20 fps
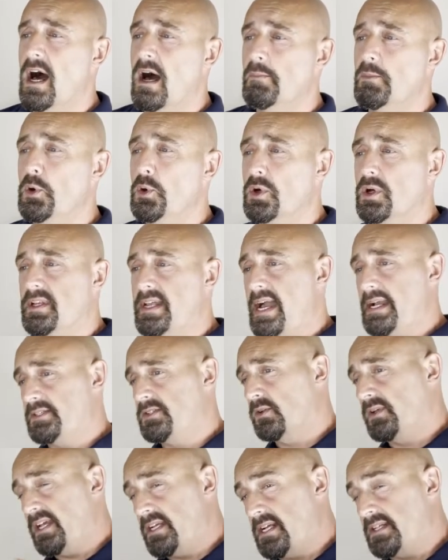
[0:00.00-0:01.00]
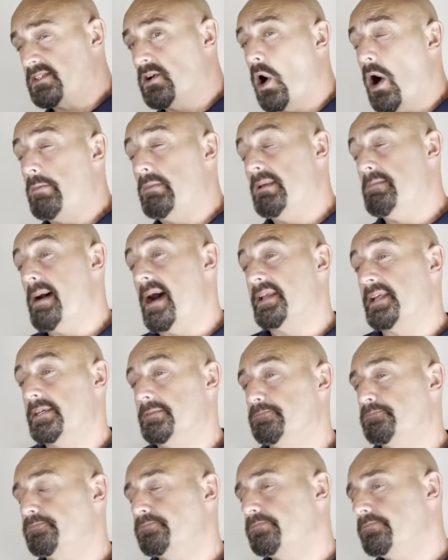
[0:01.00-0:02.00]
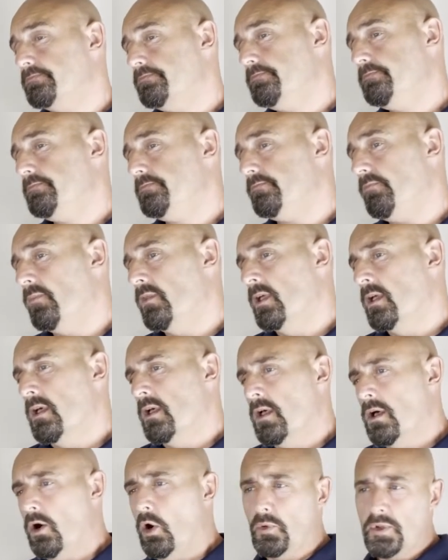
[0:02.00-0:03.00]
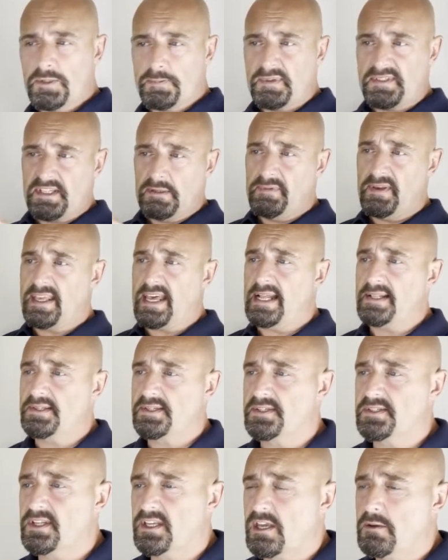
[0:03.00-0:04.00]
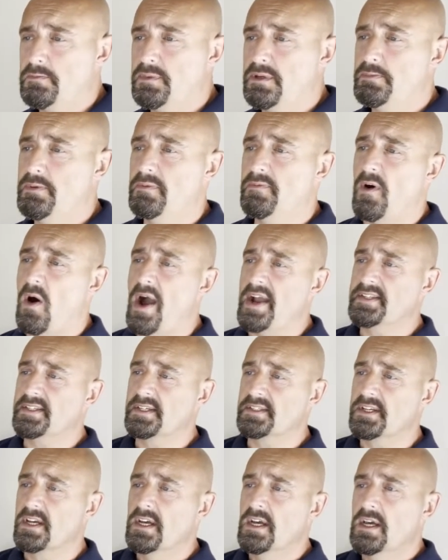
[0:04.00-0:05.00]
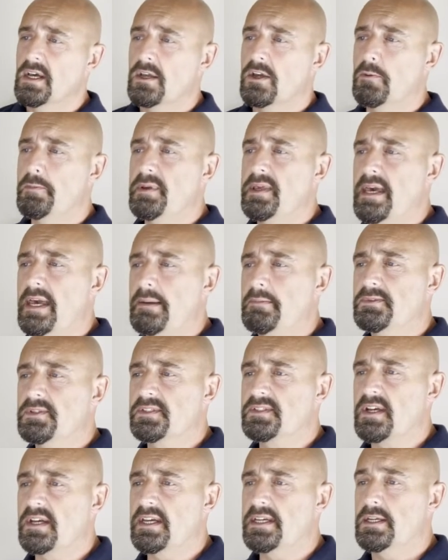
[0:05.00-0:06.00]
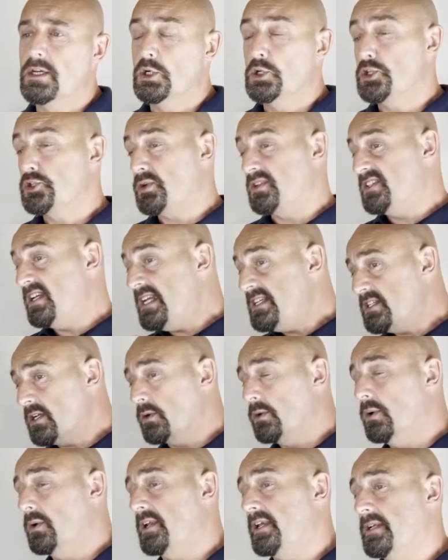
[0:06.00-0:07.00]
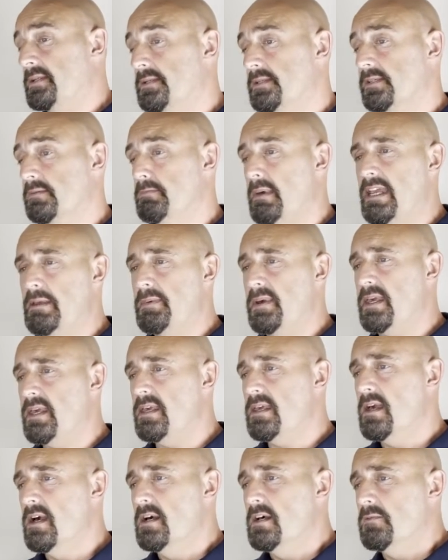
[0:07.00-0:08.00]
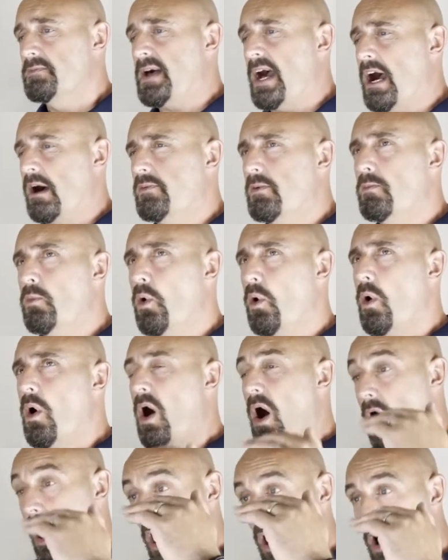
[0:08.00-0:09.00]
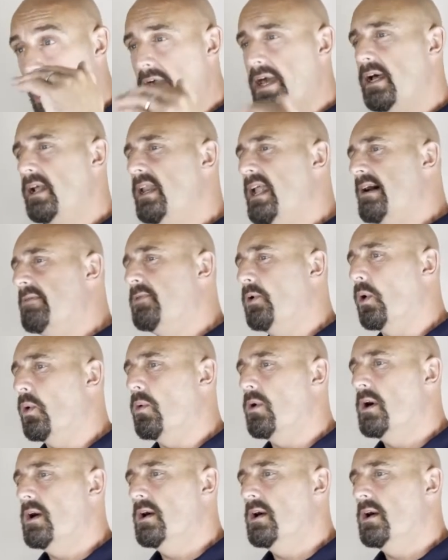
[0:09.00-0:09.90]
who can act on it in a timely manner. All the specific answers that can be provided could be aimed at a strategic audience, maybe that of a more higher level,